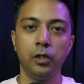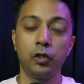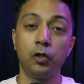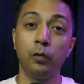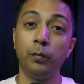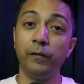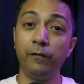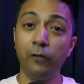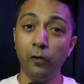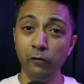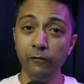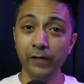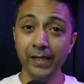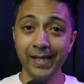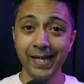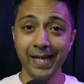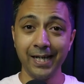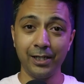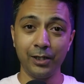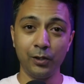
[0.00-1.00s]
So before we
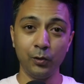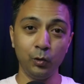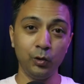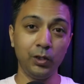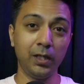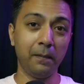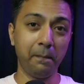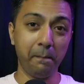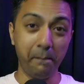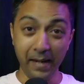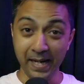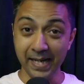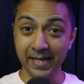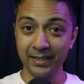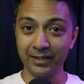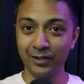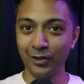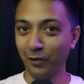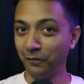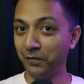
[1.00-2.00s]
get to the
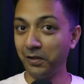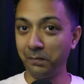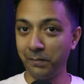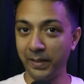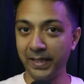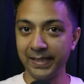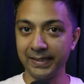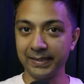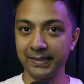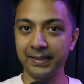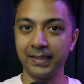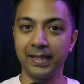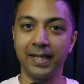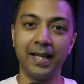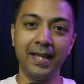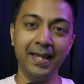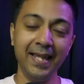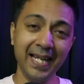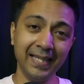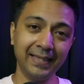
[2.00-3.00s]
best of the best,
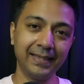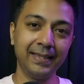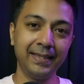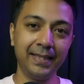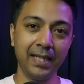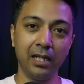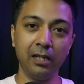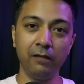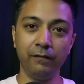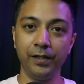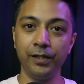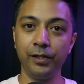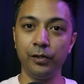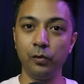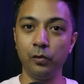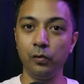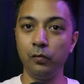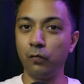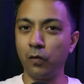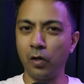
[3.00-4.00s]
let's delve
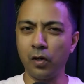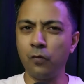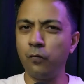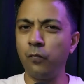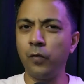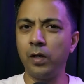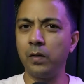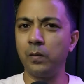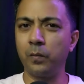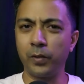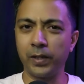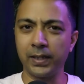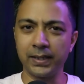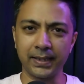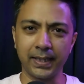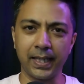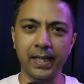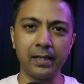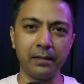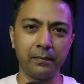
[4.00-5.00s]
into what WordPress
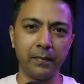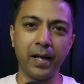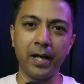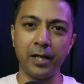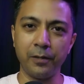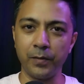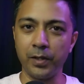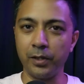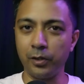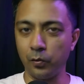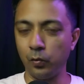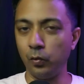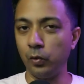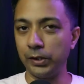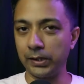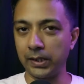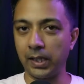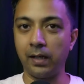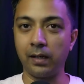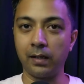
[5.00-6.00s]
site management tools
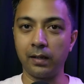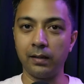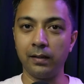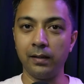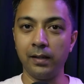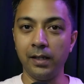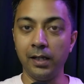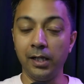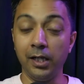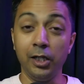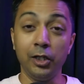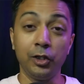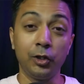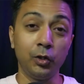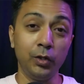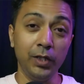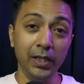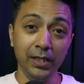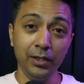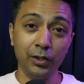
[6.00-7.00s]
are. So
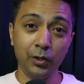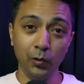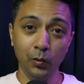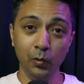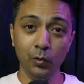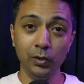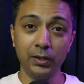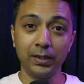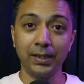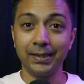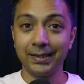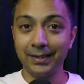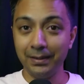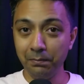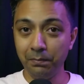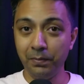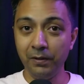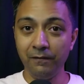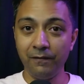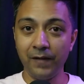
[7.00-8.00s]
these tools
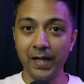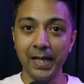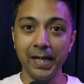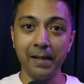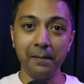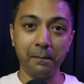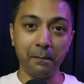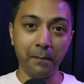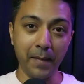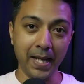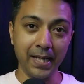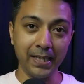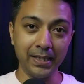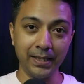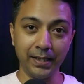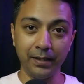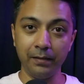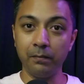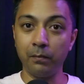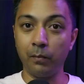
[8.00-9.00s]
simplify
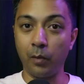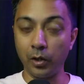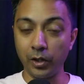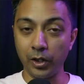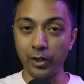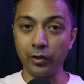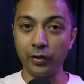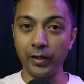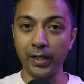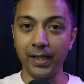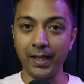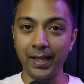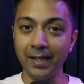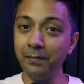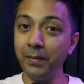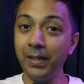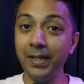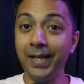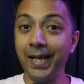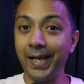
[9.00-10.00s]
managing, monitoring and
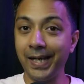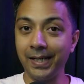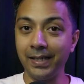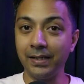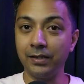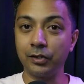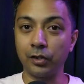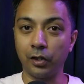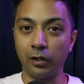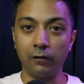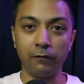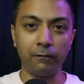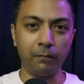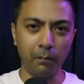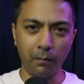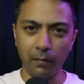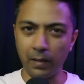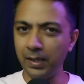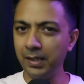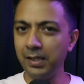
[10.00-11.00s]
maintenance of
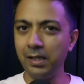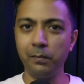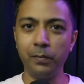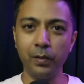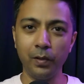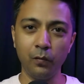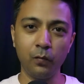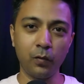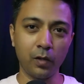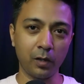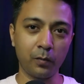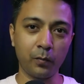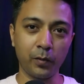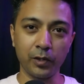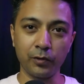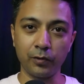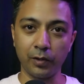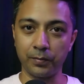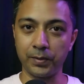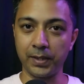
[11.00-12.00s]
multiple
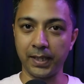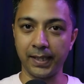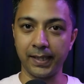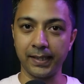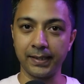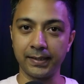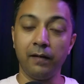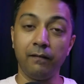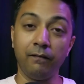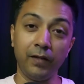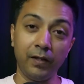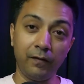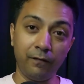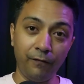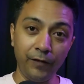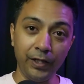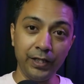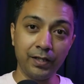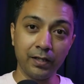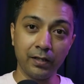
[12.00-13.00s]
WordPress websites with
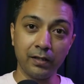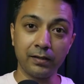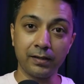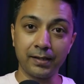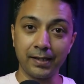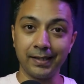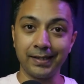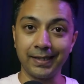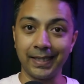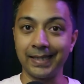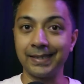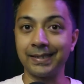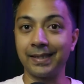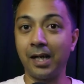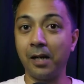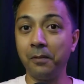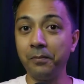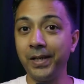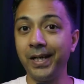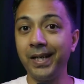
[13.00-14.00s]
features such as
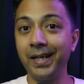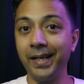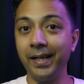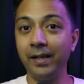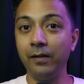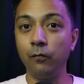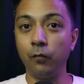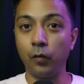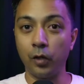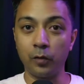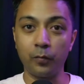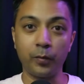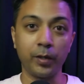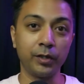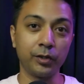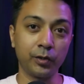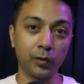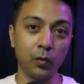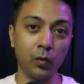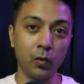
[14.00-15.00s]
updating
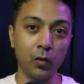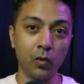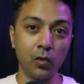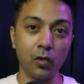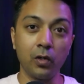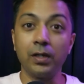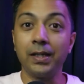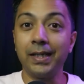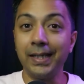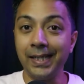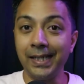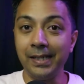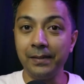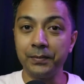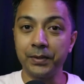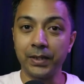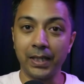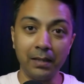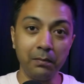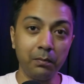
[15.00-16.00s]
WordPress core,
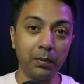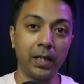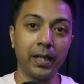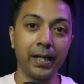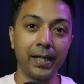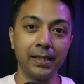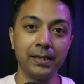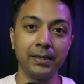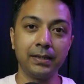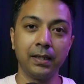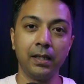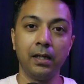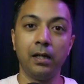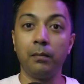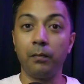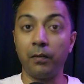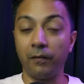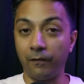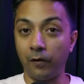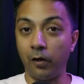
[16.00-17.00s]
themes and plugins,
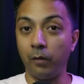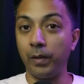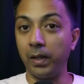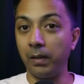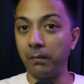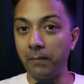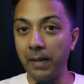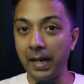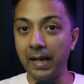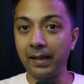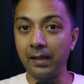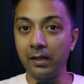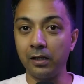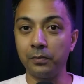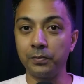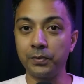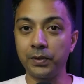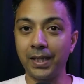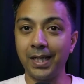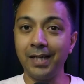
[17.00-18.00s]
performing
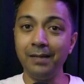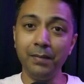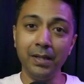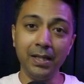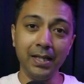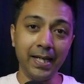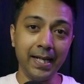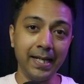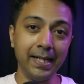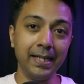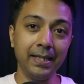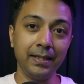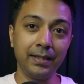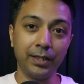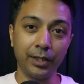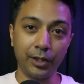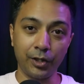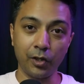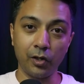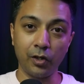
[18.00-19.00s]
backups and maintaining
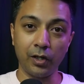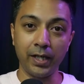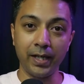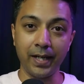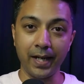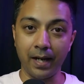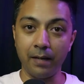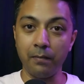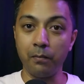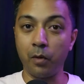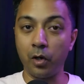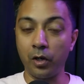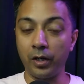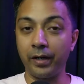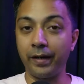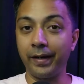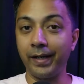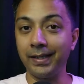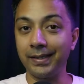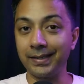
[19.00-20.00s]
security and
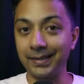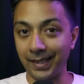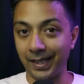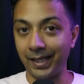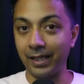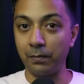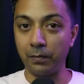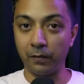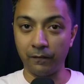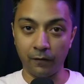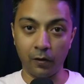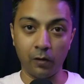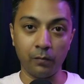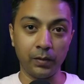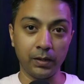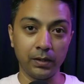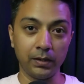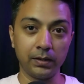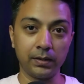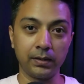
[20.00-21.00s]
monitoring site
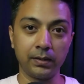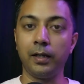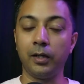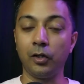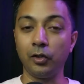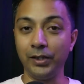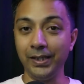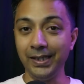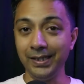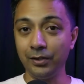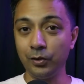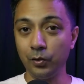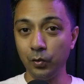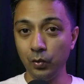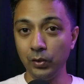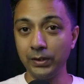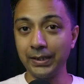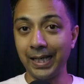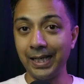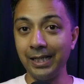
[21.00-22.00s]
performance. Now these
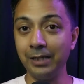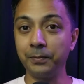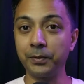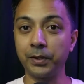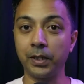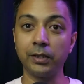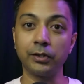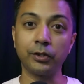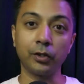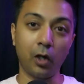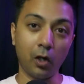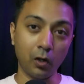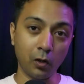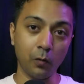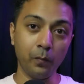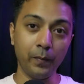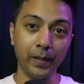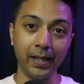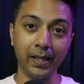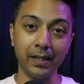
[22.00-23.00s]
tools helps us
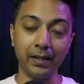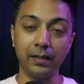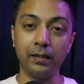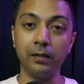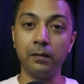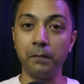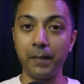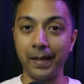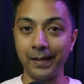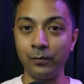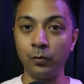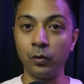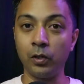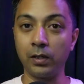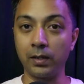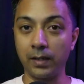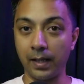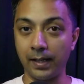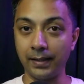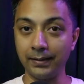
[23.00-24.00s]
automate the manual
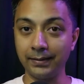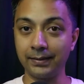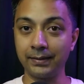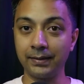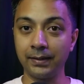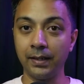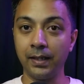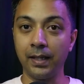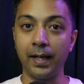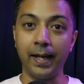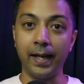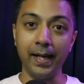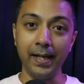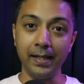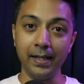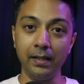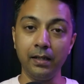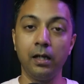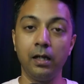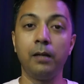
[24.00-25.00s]
tasks
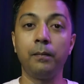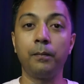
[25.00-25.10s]
and